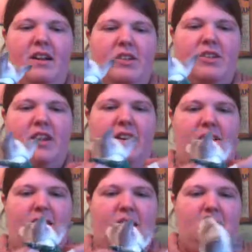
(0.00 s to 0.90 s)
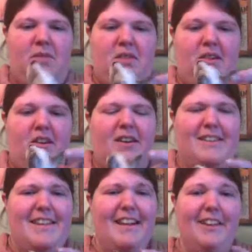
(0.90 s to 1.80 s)
I can just kind of tuck him in there, and
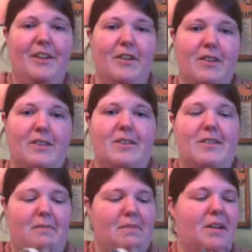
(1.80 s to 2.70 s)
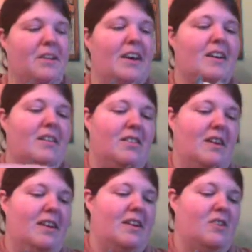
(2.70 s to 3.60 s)
it's like a little seatbelt kind of
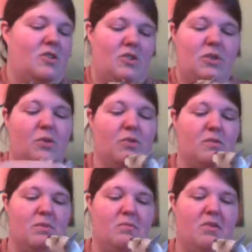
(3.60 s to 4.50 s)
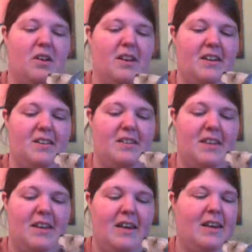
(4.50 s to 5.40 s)
thing, kind of just holds him in place.
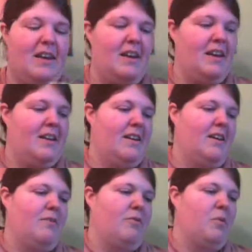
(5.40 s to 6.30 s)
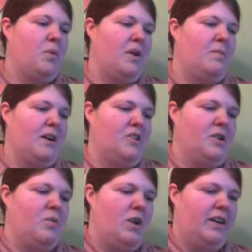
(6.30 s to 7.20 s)
Um, for when I'm
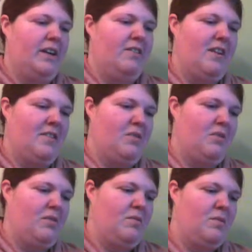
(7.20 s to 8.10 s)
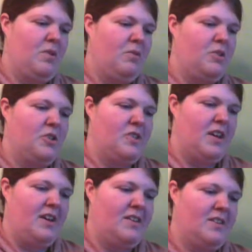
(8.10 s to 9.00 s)
actually walking around with him, which is
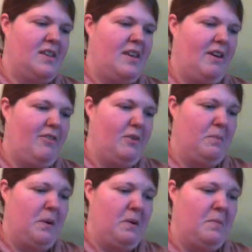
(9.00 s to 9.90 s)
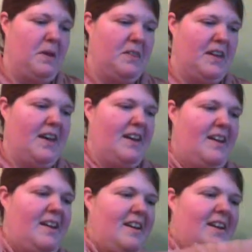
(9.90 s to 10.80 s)
nice. I feel better about
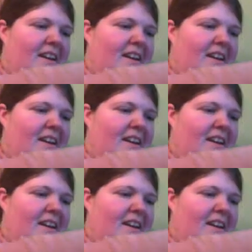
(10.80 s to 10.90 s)
that.